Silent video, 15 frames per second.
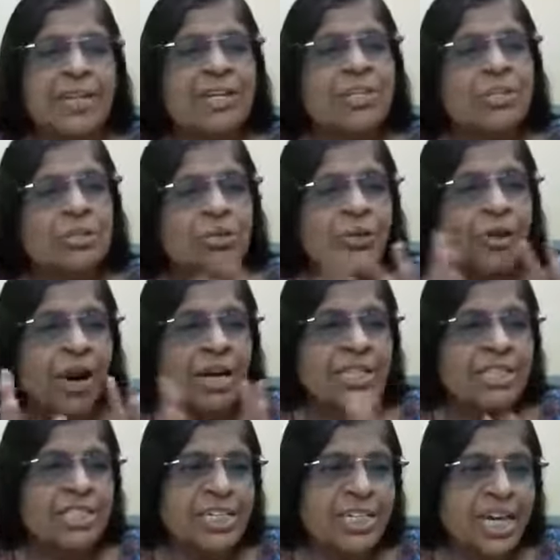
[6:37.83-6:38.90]
So
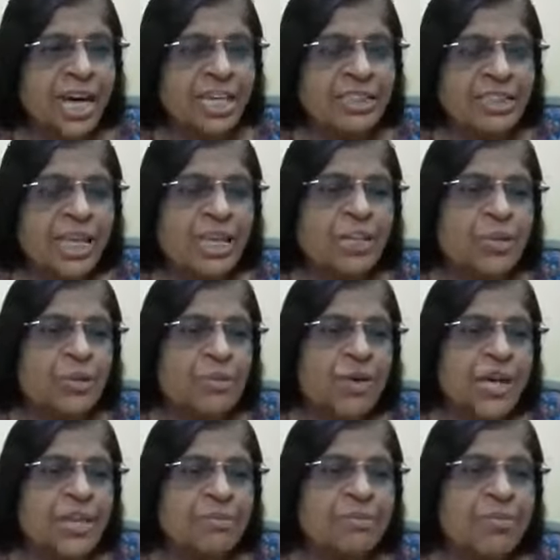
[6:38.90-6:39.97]
Anjana, thank you
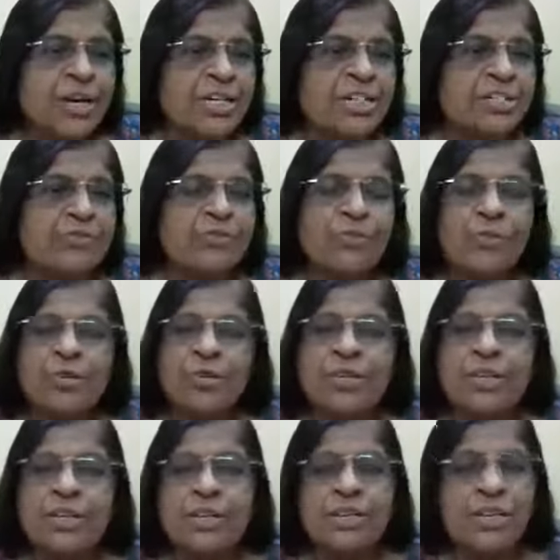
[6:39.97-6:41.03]
very much
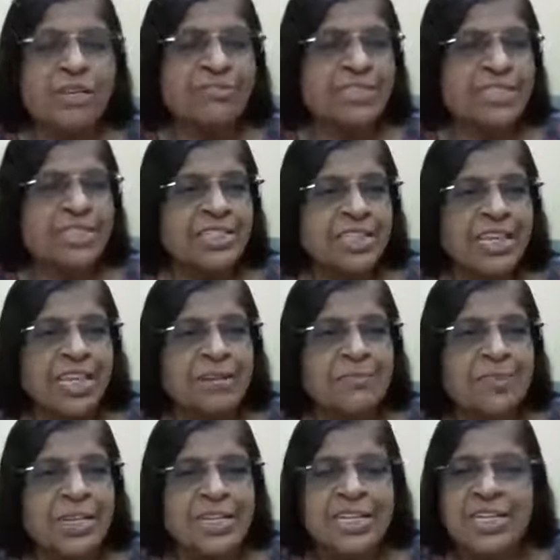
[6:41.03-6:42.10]
for once again
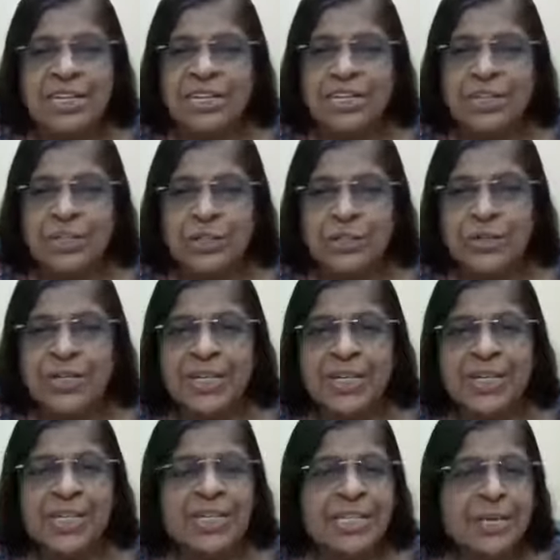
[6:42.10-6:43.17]
being here and tuning
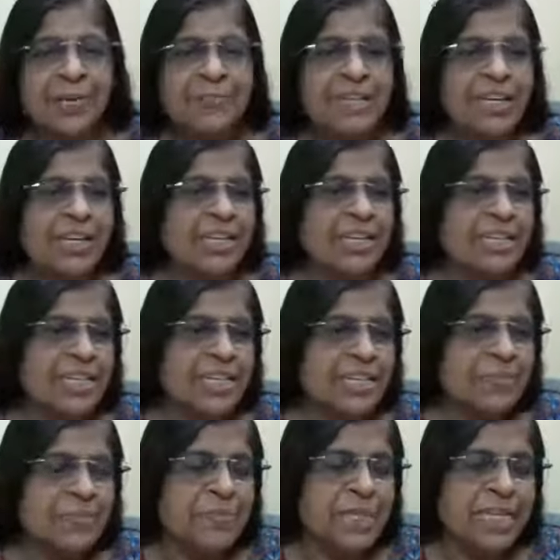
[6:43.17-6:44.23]
in. There
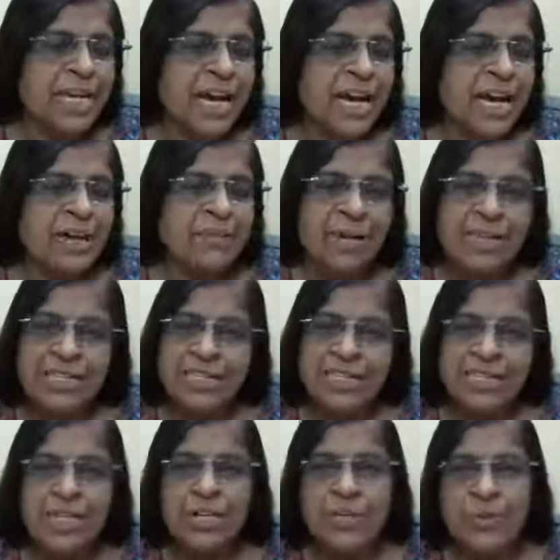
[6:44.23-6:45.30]
is Meena Hemani.
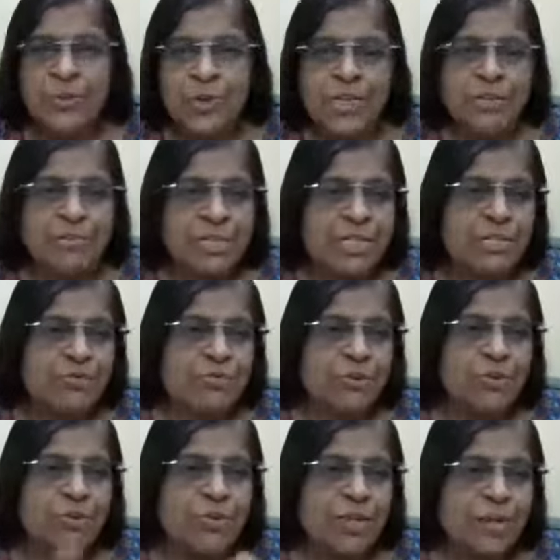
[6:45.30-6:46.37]
Thank you very much
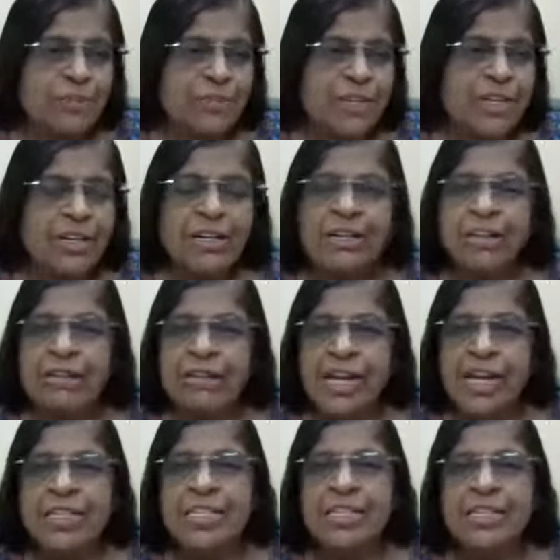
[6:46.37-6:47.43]
for
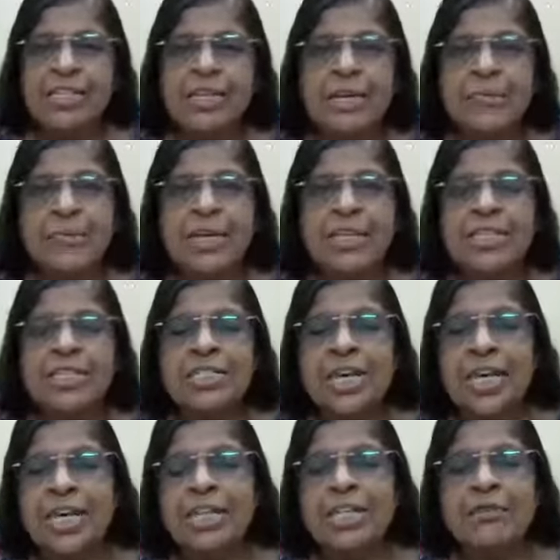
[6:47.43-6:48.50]
writing the comment.
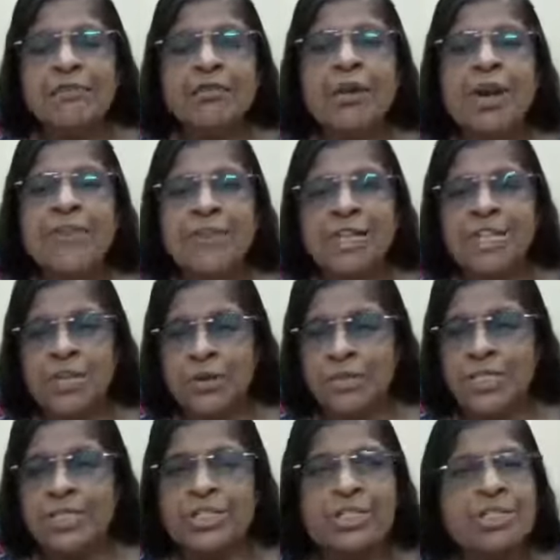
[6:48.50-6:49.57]
And if you have any
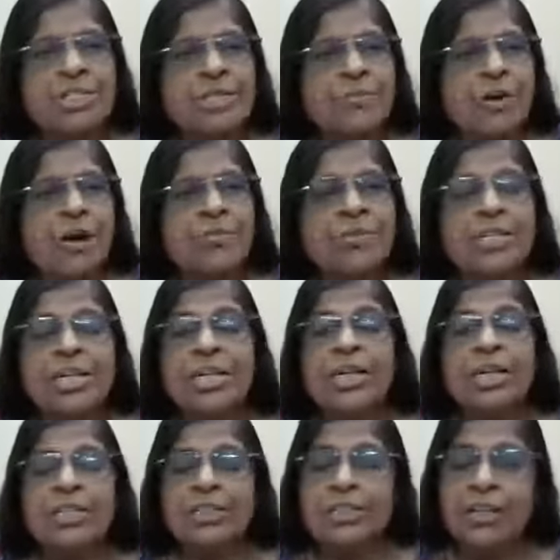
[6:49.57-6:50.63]
questions about
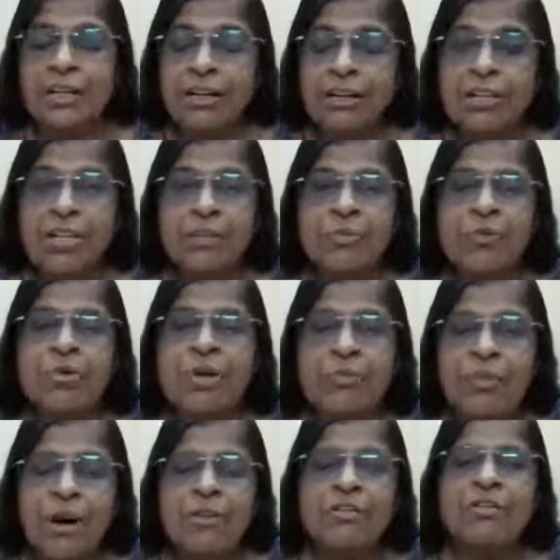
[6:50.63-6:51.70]
learning more
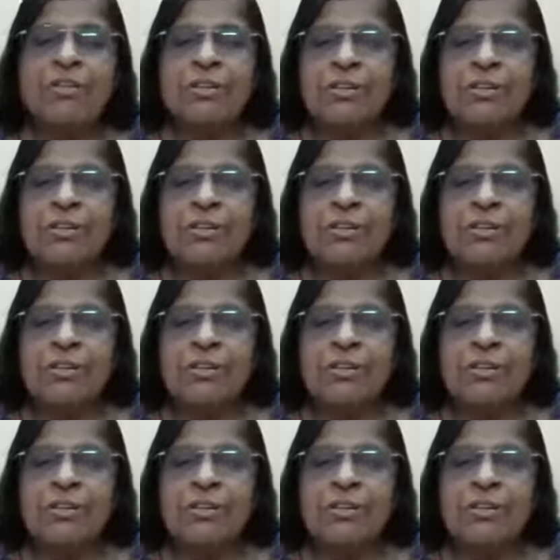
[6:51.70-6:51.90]
about